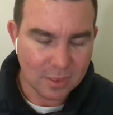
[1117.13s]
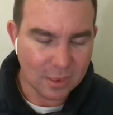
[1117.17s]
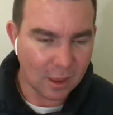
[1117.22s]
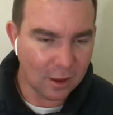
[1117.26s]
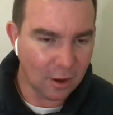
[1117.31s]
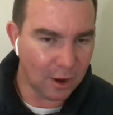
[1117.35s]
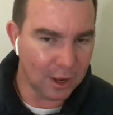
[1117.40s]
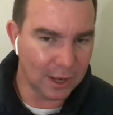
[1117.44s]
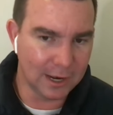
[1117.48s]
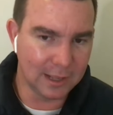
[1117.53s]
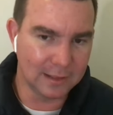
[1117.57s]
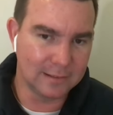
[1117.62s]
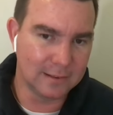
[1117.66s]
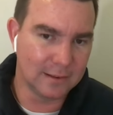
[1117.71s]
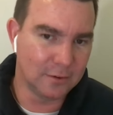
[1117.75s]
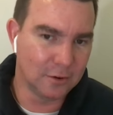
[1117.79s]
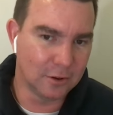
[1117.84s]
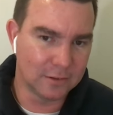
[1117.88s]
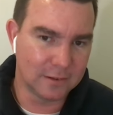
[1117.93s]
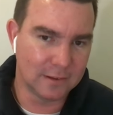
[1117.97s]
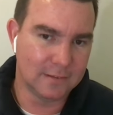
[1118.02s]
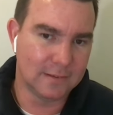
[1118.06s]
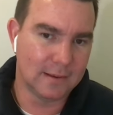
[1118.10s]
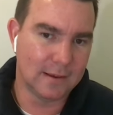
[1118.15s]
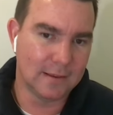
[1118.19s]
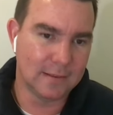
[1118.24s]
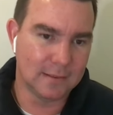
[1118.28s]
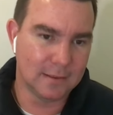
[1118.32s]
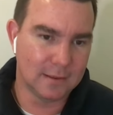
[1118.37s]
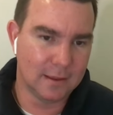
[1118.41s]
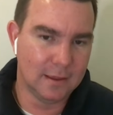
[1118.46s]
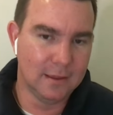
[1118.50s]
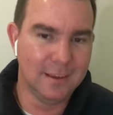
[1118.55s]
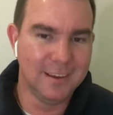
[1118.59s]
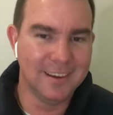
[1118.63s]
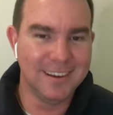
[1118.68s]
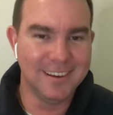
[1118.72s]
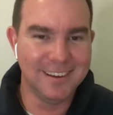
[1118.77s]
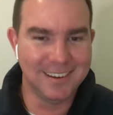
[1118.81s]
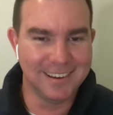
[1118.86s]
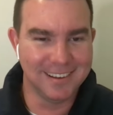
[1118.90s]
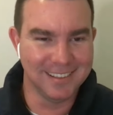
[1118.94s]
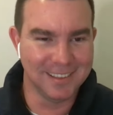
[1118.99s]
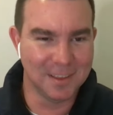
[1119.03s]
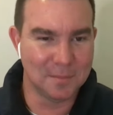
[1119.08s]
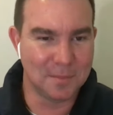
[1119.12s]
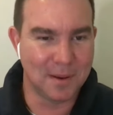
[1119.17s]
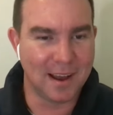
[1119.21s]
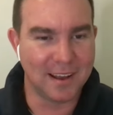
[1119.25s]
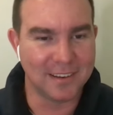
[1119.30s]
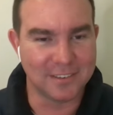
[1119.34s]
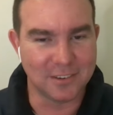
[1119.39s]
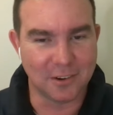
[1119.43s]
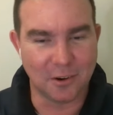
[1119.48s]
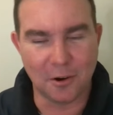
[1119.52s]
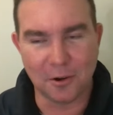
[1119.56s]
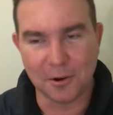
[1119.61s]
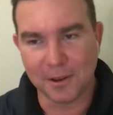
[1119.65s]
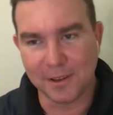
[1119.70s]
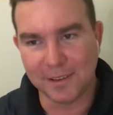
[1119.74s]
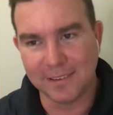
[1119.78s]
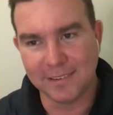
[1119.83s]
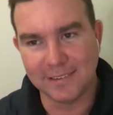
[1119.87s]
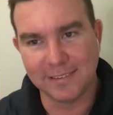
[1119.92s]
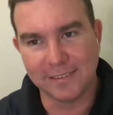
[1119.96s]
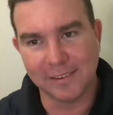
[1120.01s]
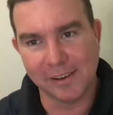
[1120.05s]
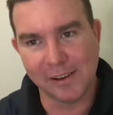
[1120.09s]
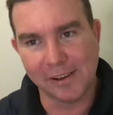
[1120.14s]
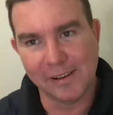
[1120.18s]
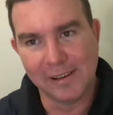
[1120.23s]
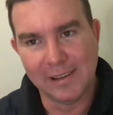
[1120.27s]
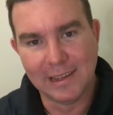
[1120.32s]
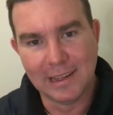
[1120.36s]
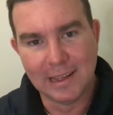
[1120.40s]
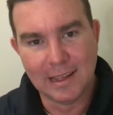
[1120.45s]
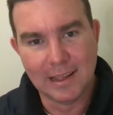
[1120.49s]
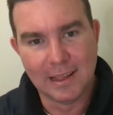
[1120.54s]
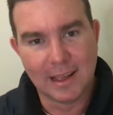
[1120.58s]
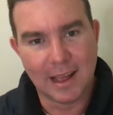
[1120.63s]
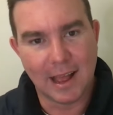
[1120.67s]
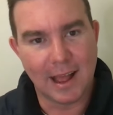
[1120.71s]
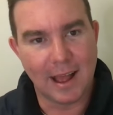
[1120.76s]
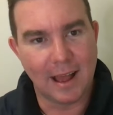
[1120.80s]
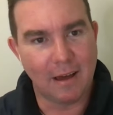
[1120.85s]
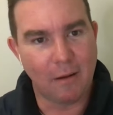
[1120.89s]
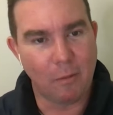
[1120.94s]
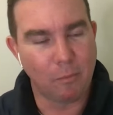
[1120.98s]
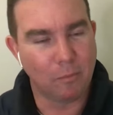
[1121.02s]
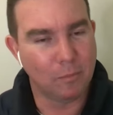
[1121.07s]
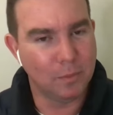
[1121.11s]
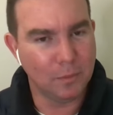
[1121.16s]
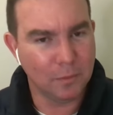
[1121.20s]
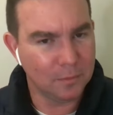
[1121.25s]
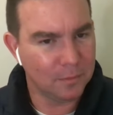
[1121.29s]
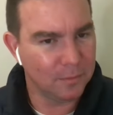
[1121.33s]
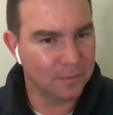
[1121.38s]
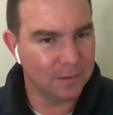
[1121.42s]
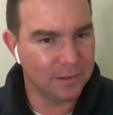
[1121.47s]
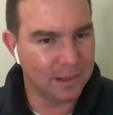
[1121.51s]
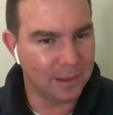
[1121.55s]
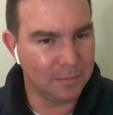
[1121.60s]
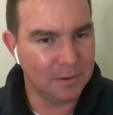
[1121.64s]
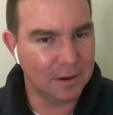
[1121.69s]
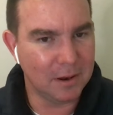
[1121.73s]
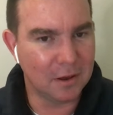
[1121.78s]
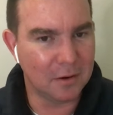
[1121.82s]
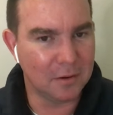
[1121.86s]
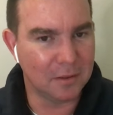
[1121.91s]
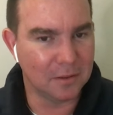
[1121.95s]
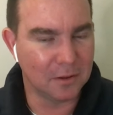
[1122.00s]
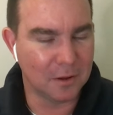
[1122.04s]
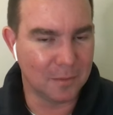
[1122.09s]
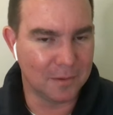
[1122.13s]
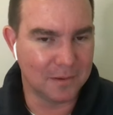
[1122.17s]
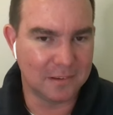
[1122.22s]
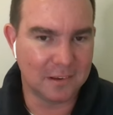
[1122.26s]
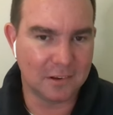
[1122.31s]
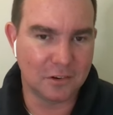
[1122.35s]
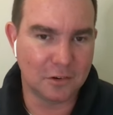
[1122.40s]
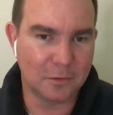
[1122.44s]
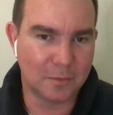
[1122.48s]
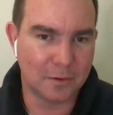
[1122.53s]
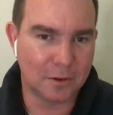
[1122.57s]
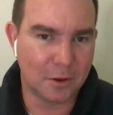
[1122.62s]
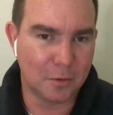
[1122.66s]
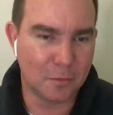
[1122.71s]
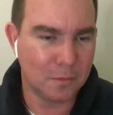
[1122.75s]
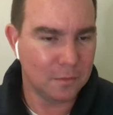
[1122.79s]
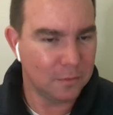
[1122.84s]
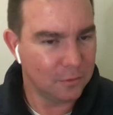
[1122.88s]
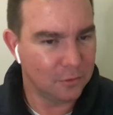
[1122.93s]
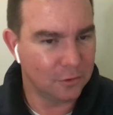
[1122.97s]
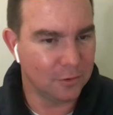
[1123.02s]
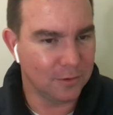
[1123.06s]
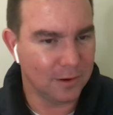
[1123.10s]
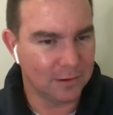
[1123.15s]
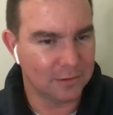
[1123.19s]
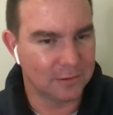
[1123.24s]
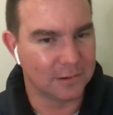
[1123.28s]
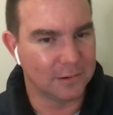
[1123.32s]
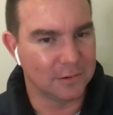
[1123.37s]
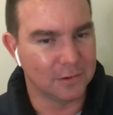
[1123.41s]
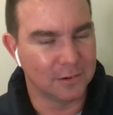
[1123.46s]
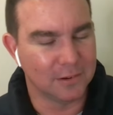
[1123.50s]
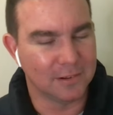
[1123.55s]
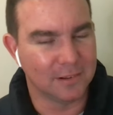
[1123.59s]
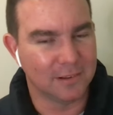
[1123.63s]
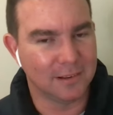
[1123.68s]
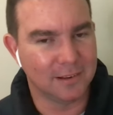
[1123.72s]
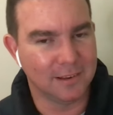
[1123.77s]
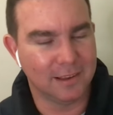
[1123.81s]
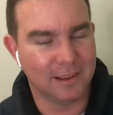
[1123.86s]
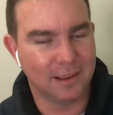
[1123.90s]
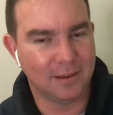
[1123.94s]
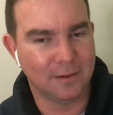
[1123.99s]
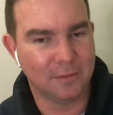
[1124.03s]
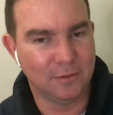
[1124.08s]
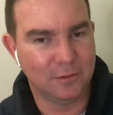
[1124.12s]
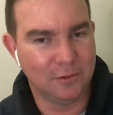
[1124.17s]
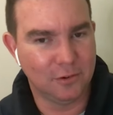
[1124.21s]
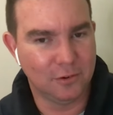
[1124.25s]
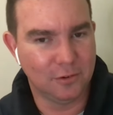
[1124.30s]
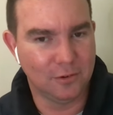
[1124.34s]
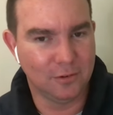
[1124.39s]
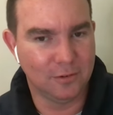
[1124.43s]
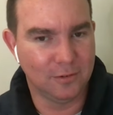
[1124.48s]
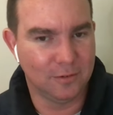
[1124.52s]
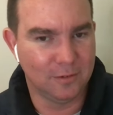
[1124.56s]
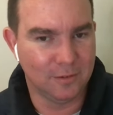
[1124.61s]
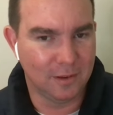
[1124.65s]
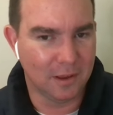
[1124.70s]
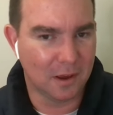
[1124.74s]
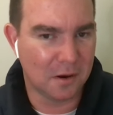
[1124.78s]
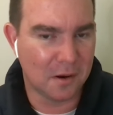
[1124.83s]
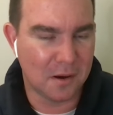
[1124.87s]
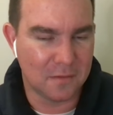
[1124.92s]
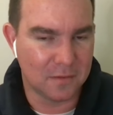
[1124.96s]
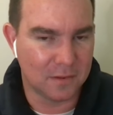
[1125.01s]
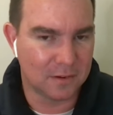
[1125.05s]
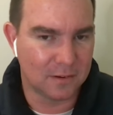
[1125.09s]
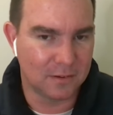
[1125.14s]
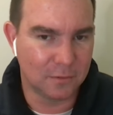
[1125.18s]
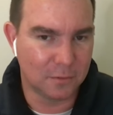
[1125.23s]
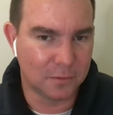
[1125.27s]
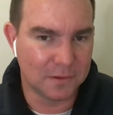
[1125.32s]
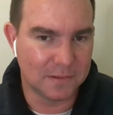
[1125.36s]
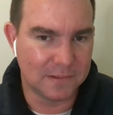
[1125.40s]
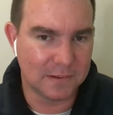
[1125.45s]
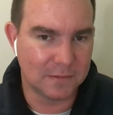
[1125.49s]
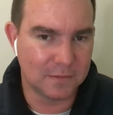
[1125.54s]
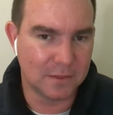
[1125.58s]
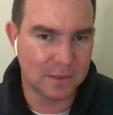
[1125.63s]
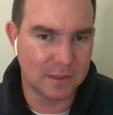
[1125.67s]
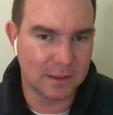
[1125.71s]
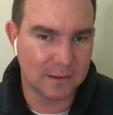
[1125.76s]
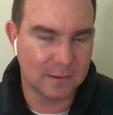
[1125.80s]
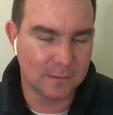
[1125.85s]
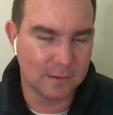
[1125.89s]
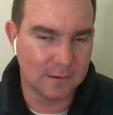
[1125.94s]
I elected not to take the the punt on it. So, but let me know in the comment section below, what would you actually do? Would you go over there and all these different things?